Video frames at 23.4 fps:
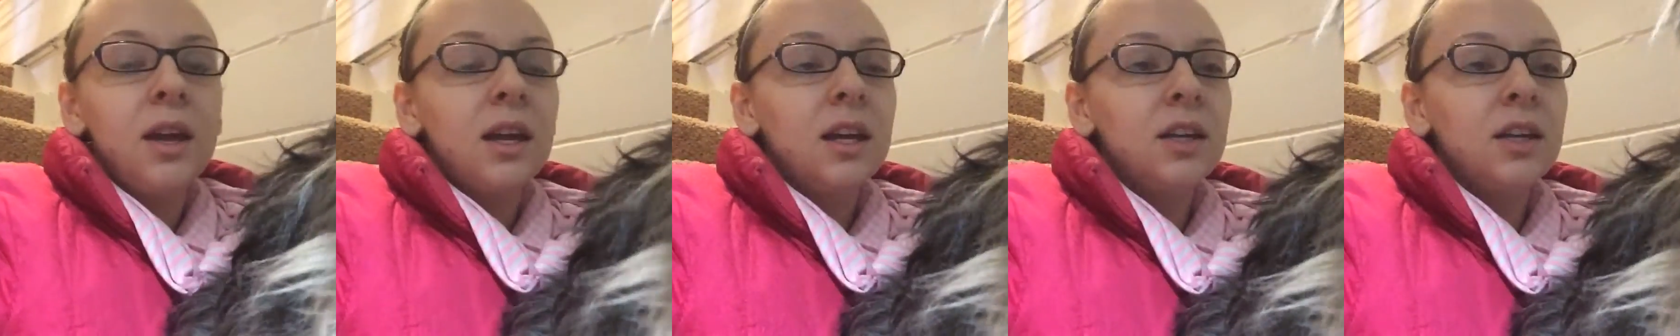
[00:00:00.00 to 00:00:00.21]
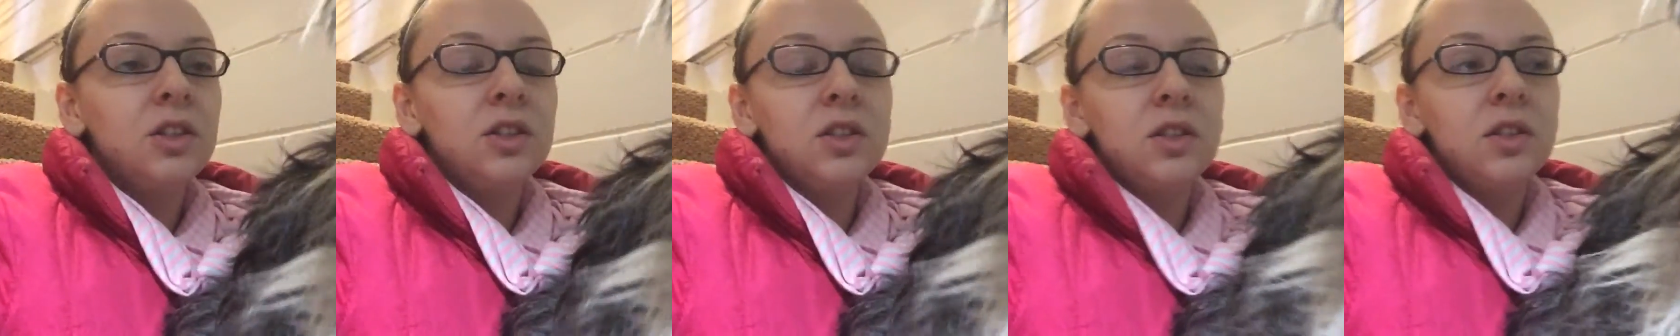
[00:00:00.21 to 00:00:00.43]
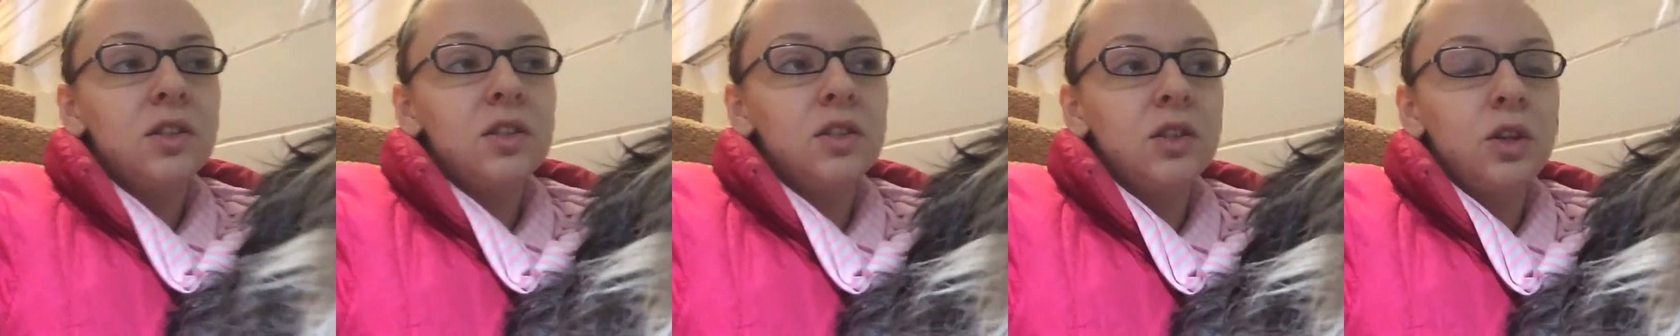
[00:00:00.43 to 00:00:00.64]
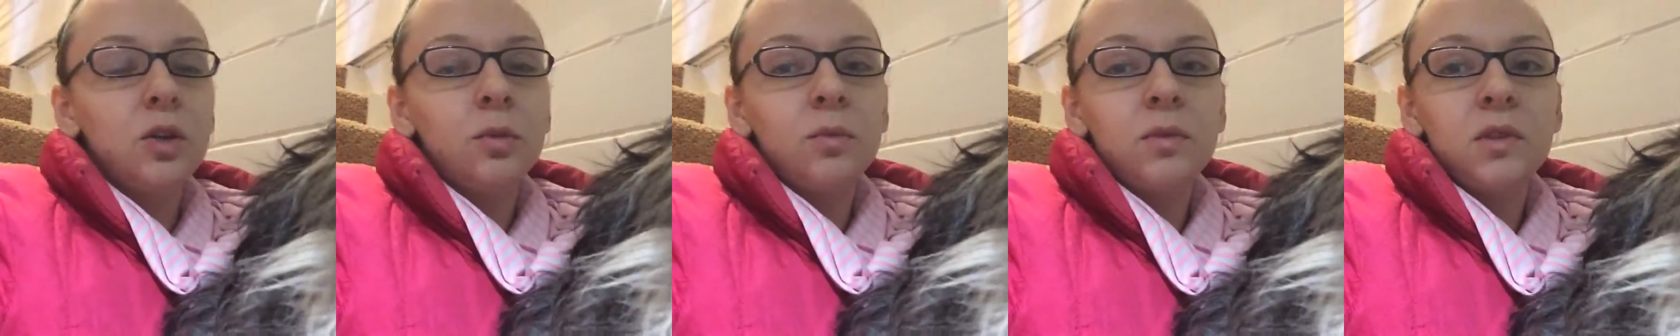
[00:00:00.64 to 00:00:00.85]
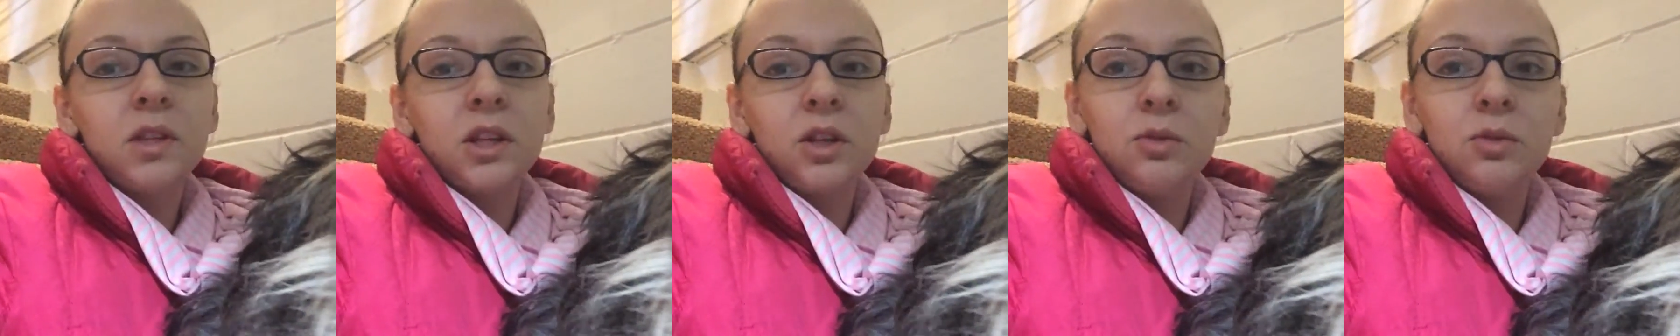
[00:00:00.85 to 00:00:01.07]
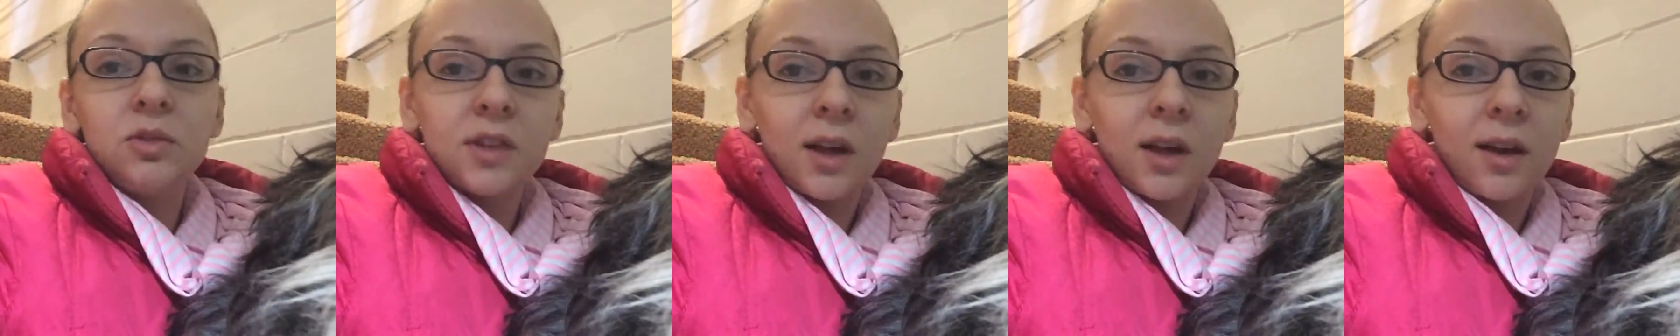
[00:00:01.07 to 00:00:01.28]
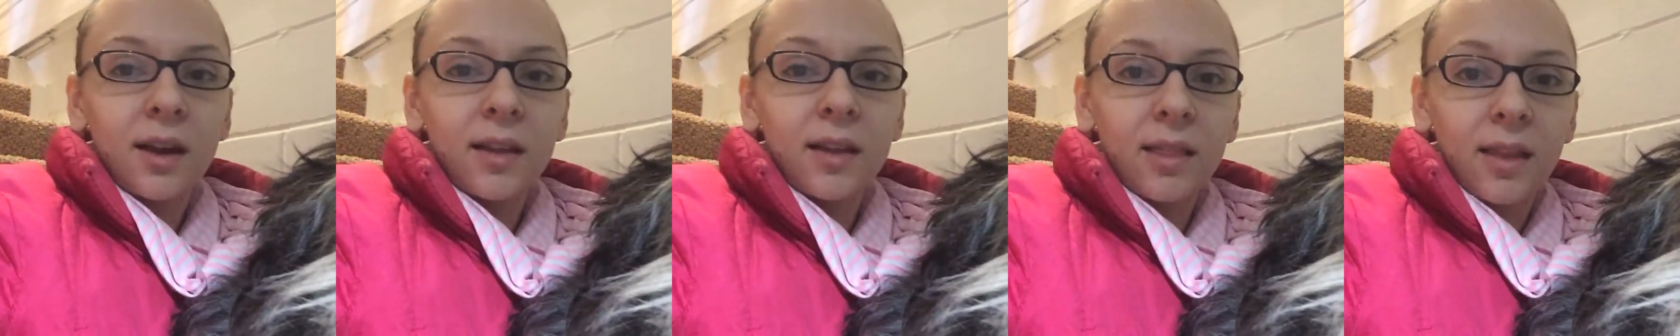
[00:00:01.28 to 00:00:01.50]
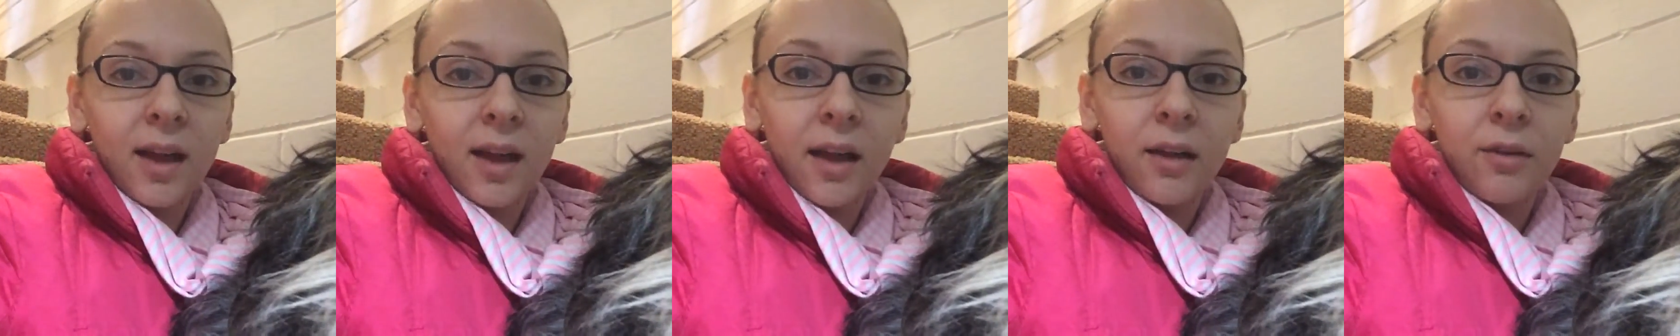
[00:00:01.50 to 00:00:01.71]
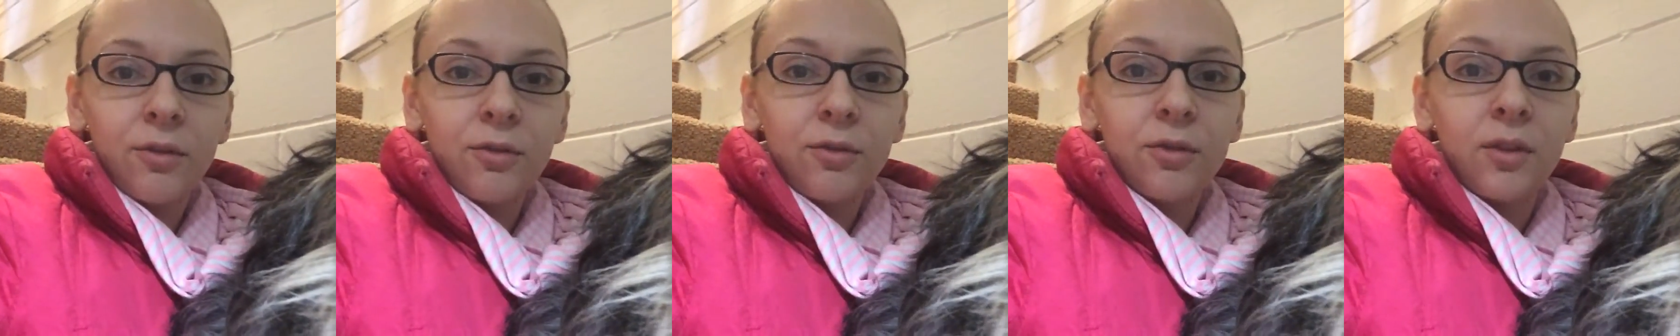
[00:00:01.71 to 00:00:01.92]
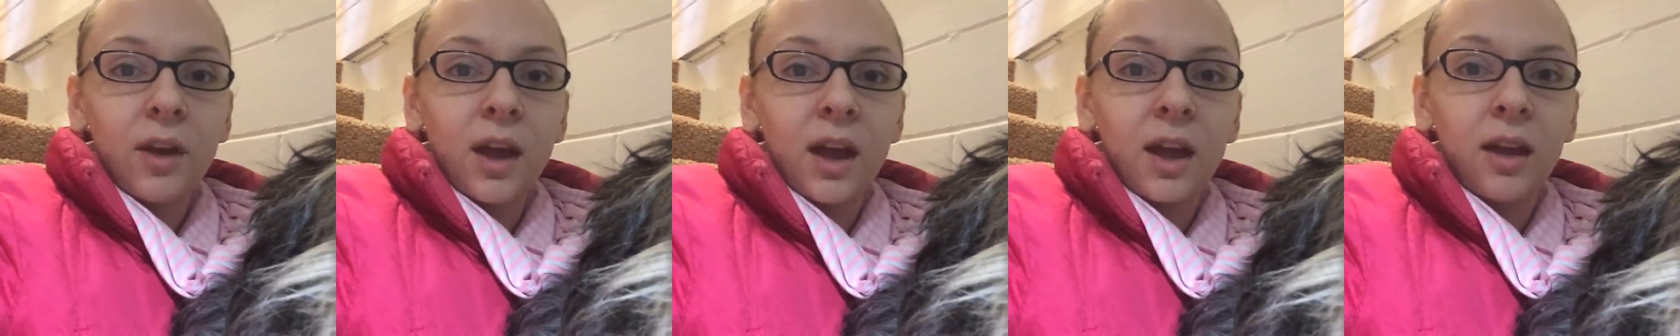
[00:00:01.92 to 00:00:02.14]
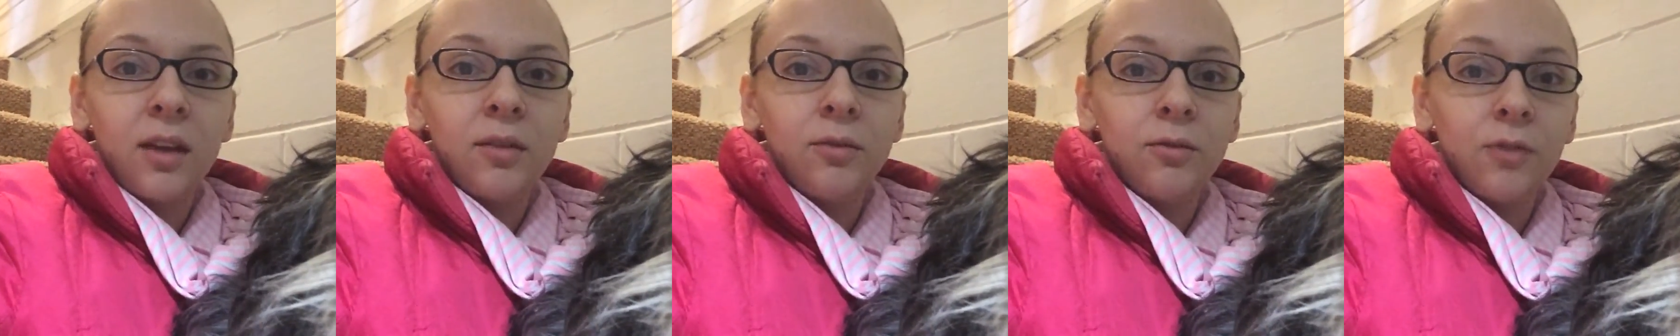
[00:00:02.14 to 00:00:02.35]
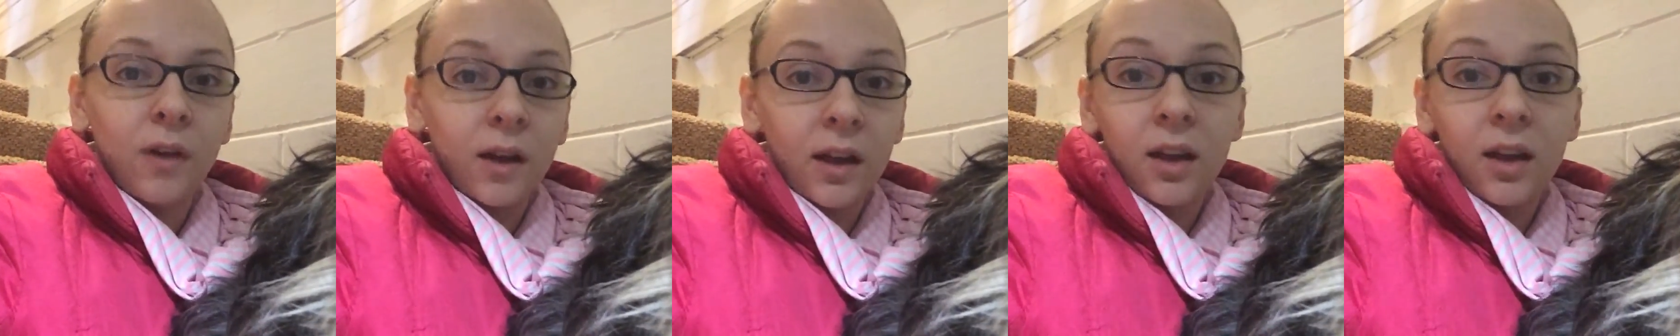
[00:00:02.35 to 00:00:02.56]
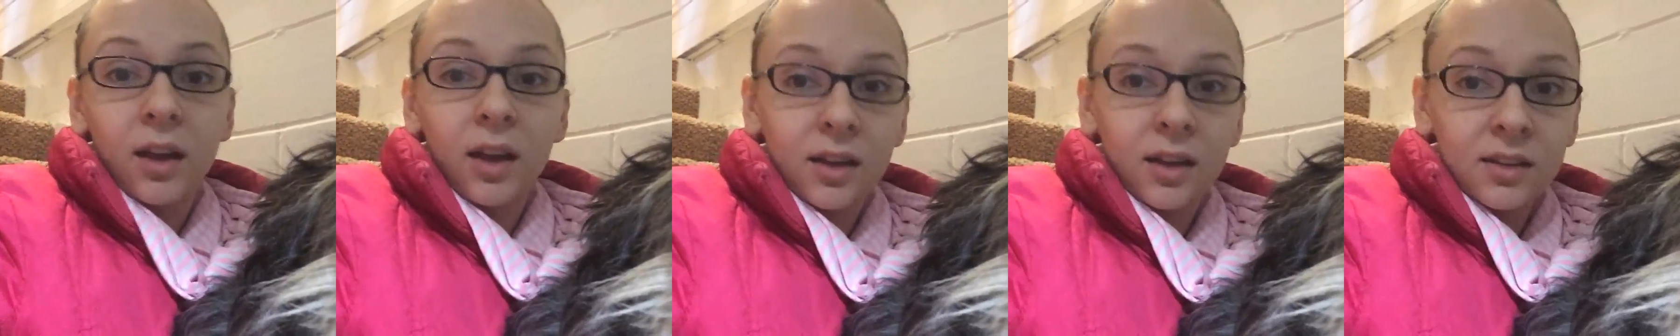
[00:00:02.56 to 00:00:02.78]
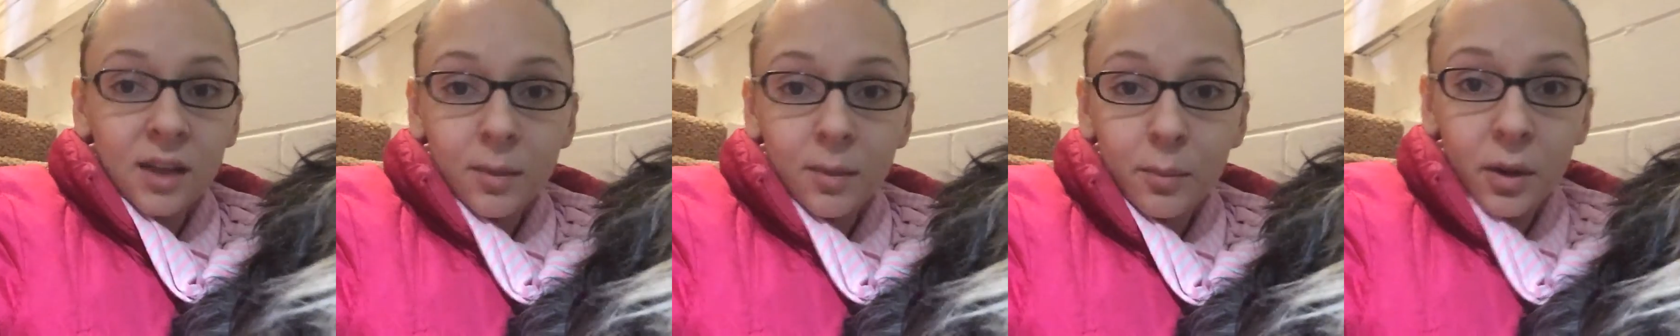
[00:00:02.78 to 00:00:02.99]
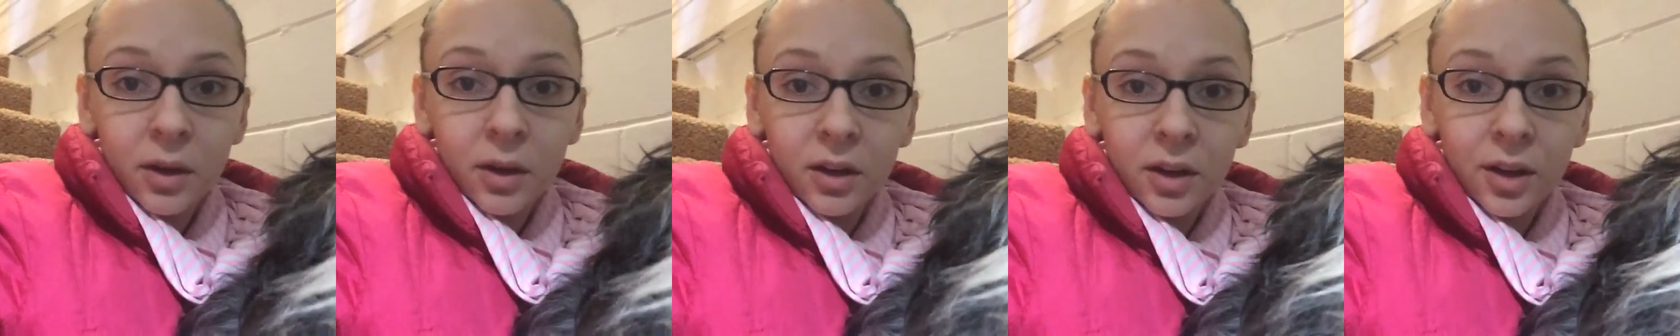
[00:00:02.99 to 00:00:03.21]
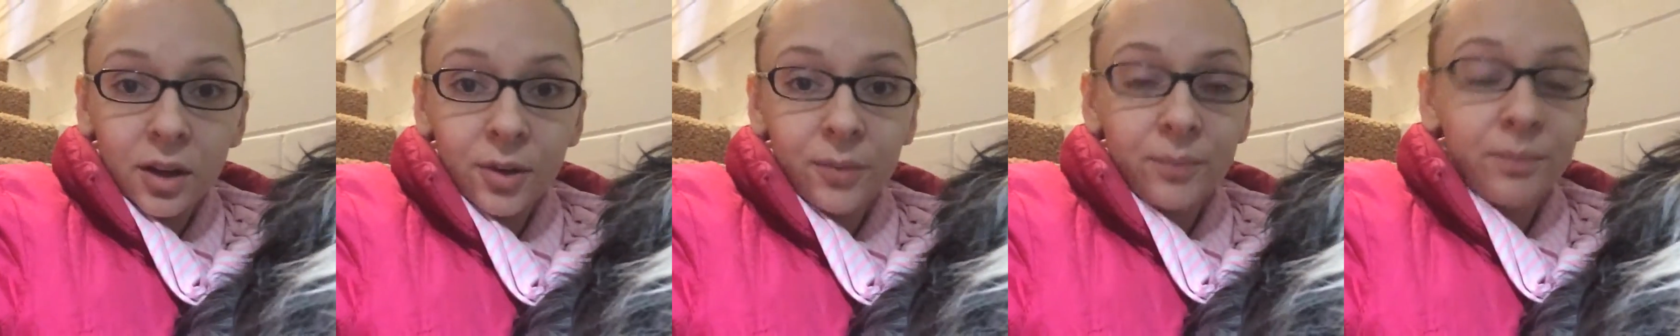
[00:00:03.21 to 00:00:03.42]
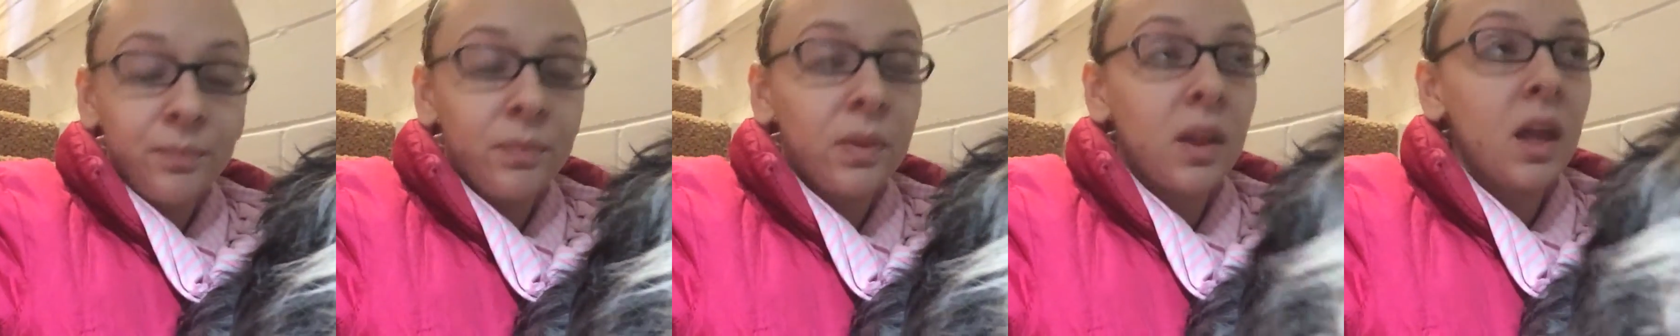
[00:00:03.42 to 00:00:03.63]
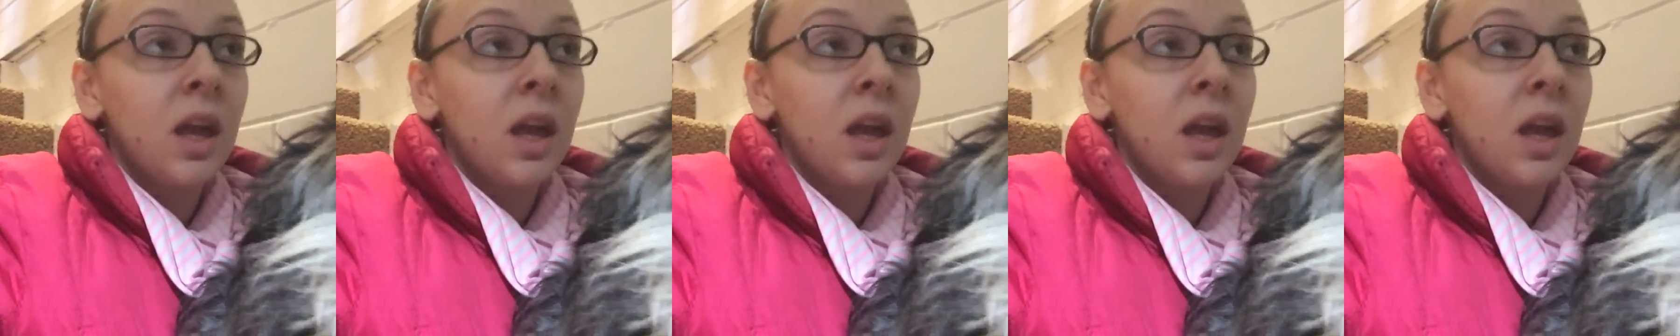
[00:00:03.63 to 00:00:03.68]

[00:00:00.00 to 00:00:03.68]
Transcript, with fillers: It just assumes that you suck at life and fucking hangs up on you.